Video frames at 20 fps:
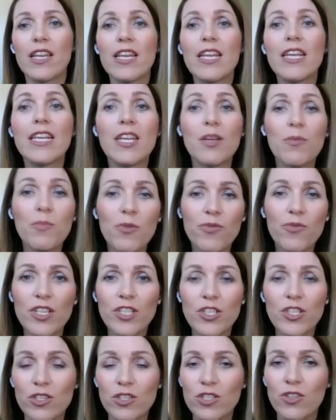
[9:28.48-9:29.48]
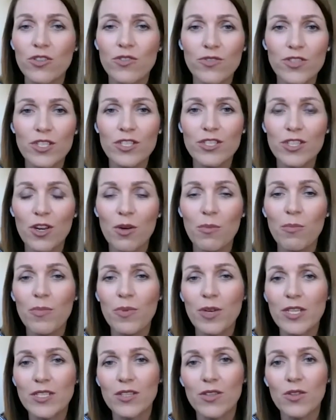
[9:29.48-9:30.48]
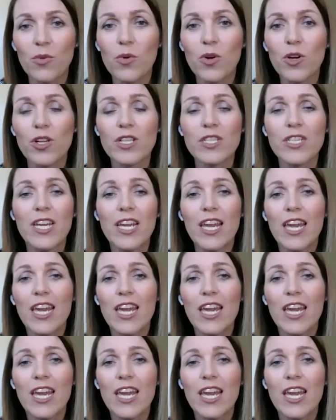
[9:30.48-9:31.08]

leading professional services companies in the world,